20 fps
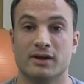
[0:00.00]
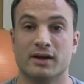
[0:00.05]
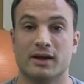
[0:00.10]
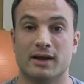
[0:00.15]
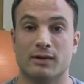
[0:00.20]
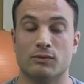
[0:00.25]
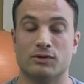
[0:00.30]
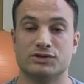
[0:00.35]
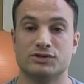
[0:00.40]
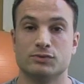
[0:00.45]

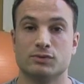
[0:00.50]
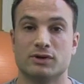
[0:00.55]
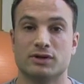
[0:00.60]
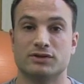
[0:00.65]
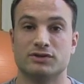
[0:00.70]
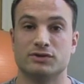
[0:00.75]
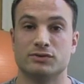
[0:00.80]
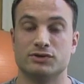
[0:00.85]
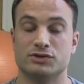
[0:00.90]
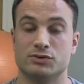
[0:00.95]
And what you want
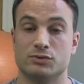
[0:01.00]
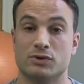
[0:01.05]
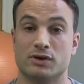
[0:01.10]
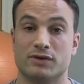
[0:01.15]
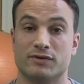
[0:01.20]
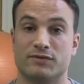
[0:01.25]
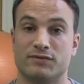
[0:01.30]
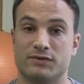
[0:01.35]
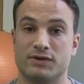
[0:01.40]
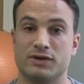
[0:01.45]
to do is you
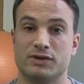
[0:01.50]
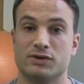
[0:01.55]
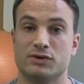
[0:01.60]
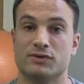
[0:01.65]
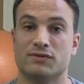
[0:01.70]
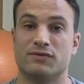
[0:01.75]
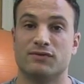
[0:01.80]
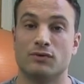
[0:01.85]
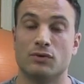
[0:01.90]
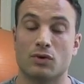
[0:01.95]
want to
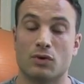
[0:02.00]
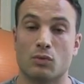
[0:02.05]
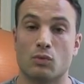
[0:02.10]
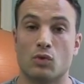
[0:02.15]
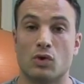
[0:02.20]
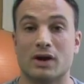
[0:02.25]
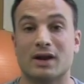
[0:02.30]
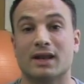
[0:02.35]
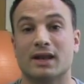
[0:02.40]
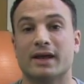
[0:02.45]
figure 4
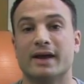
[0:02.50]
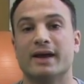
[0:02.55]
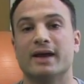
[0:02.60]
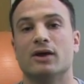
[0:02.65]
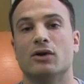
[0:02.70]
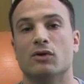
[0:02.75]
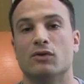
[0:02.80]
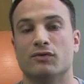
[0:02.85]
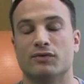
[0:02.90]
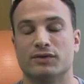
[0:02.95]
one
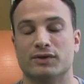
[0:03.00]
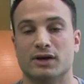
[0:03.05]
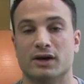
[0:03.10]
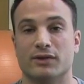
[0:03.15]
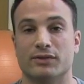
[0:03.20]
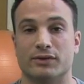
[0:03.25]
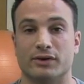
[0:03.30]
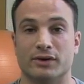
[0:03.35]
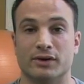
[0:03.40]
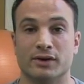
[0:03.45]
leg over the
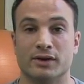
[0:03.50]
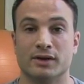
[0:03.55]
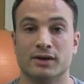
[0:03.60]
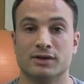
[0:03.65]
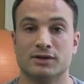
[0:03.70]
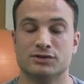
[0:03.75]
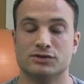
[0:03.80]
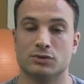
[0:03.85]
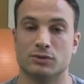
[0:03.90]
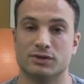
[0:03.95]
other.
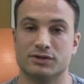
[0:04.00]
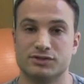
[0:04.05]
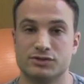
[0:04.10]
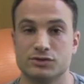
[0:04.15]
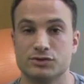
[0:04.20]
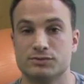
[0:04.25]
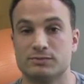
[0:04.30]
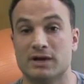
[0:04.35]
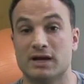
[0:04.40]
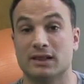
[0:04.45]
So let's
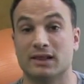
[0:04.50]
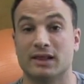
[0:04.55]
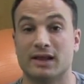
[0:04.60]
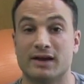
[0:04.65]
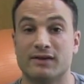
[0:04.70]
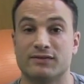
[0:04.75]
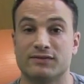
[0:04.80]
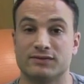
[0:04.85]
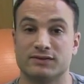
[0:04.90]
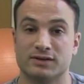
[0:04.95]
use my
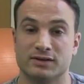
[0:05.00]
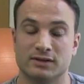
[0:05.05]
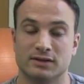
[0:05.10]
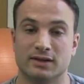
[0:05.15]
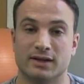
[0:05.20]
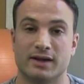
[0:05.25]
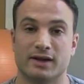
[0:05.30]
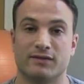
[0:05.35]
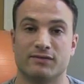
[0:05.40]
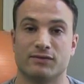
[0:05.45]
left
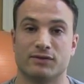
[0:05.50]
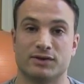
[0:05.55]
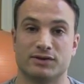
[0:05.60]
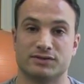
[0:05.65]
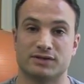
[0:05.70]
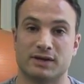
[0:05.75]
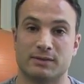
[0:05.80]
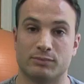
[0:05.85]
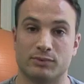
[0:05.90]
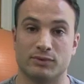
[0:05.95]
leg for
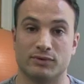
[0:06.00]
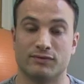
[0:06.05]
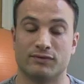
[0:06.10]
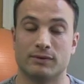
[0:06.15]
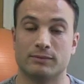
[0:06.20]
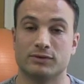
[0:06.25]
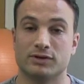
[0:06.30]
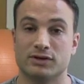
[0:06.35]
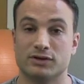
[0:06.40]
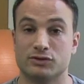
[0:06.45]
example. If
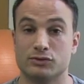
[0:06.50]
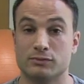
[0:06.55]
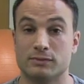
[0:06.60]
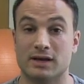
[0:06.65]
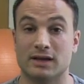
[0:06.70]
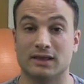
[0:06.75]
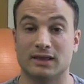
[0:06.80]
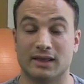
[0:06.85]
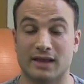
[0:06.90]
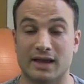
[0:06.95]
I'm going to do
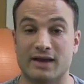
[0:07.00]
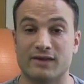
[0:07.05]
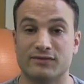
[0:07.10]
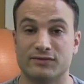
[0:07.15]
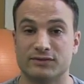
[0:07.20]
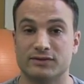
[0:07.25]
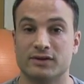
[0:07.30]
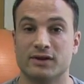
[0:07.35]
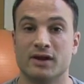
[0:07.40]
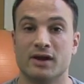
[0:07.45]
my
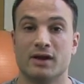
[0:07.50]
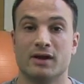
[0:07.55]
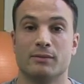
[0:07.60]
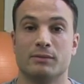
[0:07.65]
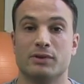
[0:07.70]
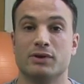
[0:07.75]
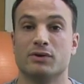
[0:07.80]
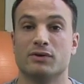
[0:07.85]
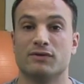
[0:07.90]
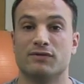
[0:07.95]
left
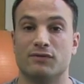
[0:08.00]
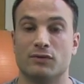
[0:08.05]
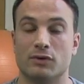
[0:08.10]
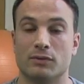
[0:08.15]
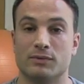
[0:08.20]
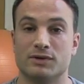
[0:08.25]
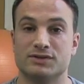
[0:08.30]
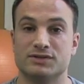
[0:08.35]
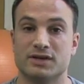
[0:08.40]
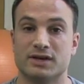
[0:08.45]

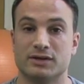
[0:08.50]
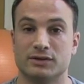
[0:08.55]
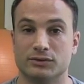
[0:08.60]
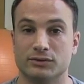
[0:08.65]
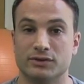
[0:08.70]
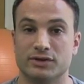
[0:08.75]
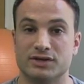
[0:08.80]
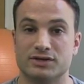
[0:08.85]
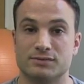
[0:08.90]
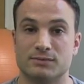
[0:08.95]
piriformis and
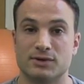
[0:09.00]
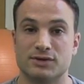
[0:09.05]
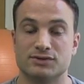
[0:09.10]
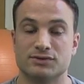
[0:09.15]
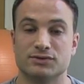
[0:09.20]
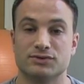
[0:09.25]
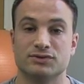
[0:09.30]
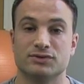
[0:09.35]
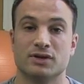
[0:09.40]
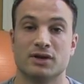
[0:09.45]
gluteus
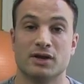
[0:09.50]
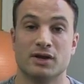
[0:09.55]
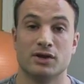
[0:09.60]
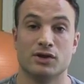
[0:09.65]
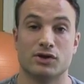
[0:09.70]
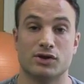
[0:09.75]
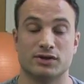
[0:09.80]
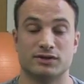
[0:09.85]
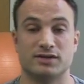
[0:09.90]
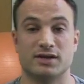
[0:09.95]
muscles,
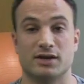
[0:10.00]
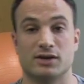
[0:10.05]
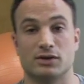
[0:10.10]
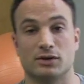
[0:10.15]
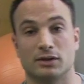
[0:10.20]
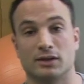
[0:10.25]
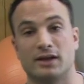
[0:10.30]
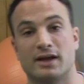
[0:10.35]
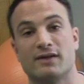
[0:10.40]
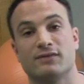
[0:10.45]
you're going to take
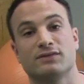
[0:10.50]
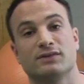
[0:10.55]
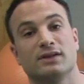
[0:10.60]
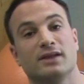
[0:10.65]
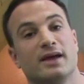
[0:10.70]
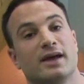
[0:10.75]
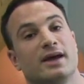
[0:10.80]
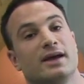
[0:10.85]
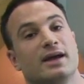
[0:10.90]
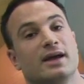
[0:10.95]
your left
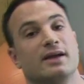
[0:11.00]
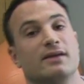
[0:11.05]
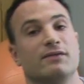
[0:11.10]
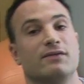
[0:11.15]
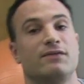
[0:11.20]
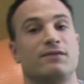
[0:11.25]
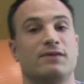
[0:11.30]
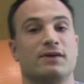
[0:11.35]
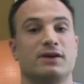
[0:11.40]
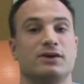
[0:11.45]
leg and
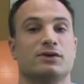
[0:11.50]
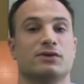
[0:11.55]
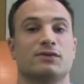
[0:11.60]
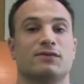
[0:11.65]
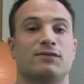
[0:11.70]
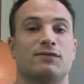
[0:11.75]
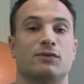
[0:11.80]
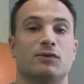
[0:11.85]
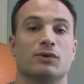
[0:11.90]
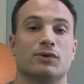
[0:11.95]
figure
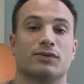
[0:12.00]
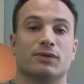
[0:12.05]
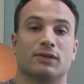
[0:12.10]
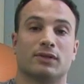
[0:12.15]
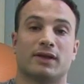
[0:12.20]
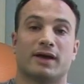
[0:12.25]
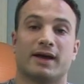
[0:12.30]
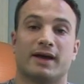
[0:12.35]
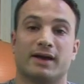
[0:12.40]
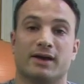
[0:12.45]
4 the
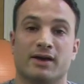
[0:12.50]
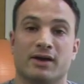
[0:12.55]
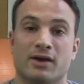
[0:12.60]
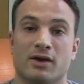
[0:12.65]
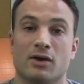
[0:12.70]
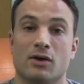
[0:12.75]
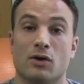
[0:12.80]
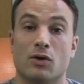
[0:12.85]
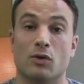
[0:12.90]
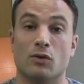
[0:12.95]
leg
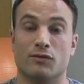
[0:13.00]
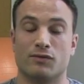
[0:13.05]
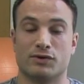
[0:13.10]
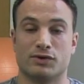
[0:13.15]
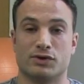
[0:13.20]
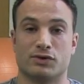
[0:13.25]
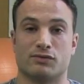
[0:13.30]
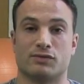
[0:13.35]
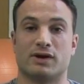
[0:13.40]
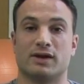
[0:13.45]
over
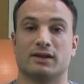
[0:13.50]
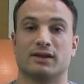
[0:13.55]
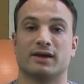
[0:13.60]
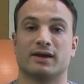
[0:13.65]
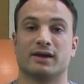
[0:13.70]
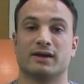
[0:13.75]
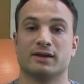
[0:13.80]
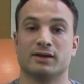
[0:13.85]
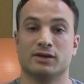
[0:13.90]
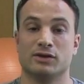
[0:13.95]
your right
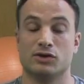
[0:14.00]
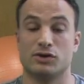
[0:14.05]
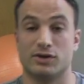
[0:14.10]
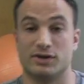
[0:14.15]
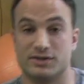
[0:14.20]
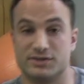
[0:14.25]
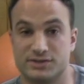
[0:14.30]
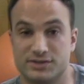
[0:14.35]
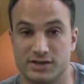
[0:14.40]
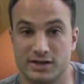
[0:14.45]
leg. You're
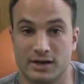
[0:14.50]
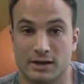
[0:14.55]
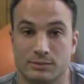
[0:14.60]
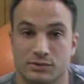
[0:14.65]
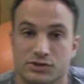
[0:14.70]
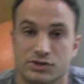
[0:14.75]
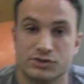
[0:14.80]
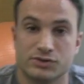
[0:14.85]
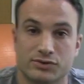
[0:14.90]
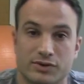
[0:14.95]
going to sit
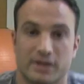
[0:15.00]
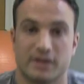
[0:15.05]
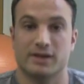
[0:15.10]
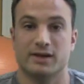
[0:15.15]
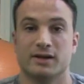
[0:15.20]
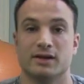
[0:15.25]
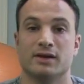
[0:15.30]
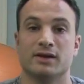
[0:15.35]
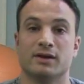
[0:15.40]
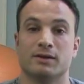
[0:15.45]
up
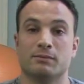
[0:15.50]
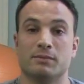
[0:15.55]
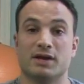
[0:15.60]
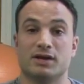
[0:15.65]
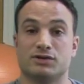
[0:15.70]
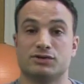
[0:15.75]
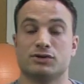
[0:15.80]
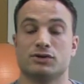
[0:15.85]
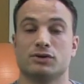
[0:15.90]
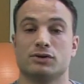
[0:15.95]
straight,
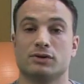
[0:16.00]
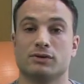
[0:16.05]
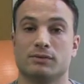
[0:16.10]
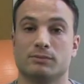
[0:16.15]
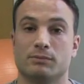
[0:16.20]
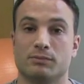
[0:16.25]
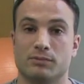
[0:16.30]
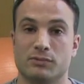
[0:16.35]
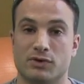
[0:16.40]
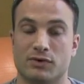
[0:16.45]
make sure
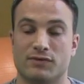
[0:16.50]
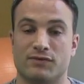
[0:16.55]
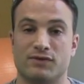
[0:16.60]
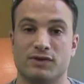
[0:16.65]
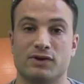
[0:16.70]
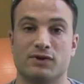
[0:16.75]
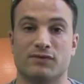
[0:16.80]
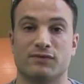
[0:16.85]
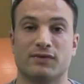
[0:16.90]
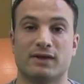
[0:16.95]
your
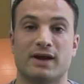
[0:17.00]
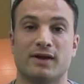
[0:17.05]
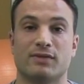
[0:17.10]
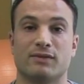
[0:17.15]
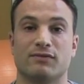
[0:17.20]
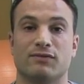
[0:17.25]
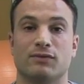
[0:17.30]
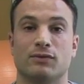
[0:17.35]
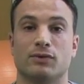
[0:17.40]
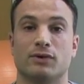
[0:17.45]
feet are flat on
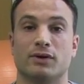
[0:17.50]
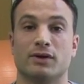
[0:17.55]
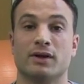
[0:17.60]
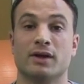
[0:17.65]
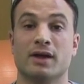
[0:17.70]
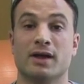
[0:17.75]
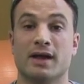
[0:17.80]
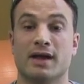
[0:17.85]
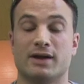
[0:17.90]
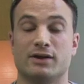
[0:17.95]
the floor,
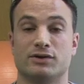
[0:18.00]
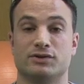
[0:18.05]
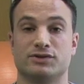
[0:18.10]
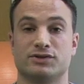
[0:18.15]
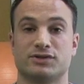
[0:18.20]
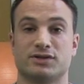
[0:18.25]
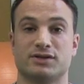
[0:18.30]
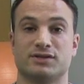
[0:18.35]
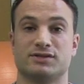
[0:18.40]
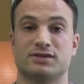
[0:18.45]
and you're
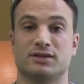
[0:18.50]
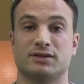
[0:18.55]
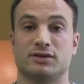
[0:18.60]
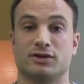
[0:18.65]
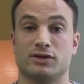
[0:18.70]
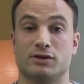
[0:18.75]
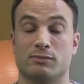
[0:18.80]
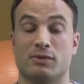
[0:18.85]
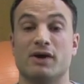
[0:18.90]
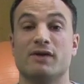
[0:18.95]
just going to sit
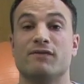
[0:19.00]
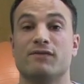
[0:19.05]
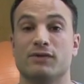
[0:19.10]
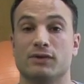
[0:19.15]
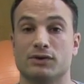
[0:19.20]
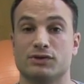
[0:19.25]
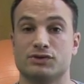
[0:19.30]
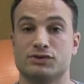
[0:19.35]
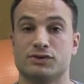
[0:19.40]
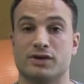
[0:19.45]
there. You might
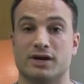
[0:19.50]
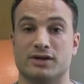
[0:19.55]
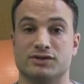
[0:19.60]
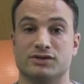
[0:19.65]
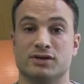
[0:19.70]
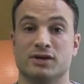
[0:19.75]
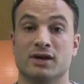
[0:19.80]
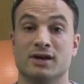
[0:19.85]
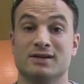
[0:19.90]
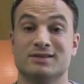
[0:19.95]
feel a
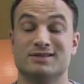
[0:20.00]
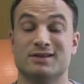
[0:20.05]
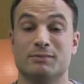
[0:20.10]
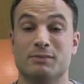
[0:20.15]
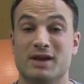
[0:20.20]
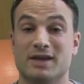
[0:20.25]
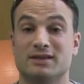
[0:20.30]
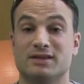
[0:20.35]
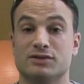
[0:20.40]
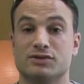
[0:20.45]
stretch. To
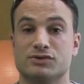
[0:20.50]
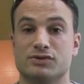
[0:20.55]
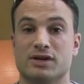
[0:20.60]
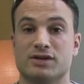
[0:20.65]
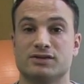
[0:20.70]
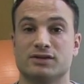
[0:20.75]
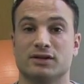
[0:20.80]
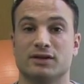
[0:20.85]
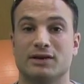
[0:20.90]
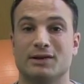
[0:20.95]
make the
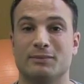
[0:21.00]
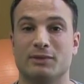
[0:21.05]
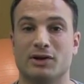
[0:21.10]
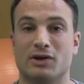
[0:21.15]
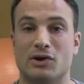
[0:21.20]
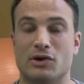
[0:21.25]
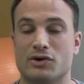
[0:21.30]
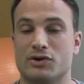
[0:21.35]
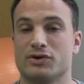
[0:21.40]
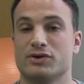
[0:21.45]
stretch a little bit
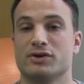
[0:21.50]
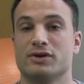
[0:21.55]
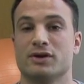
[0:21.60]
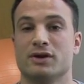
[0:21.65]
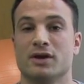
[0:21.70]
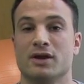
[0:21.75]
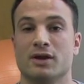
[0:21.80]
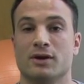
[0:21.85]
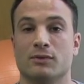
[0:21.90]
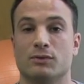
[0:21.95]
harder,
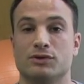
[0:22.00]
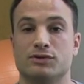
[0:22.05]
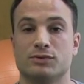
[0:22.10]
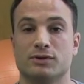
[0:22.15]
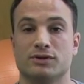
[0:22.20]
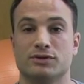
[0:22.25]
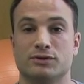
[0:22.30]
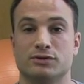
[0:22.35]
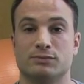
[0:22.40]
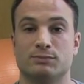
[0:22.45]
what you
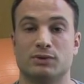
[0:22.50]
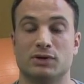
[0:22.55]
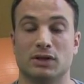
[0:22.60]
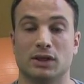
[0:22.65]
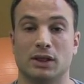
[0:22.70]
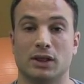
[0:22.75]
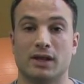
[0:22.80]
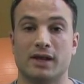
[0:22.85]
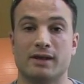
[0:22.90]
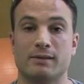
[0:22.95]
want to do is put
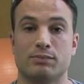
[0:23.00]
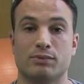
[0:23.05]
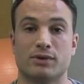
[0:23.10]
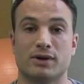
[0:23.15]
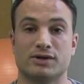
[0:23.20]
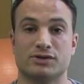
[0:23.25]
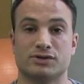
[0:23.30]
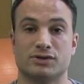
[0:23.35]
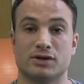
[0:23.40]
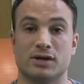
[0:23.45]
light
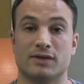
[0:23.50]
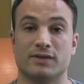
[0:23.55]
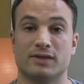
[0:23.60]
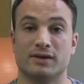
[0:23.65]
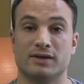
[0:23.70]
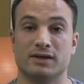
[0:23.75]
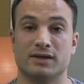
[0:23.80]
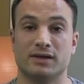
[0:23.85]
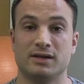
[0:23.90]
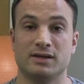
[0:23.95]
pressure on the
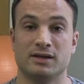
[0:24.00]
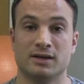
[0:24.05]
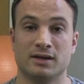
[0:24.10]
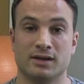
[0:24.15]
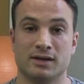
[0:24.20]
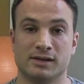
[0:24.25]
knee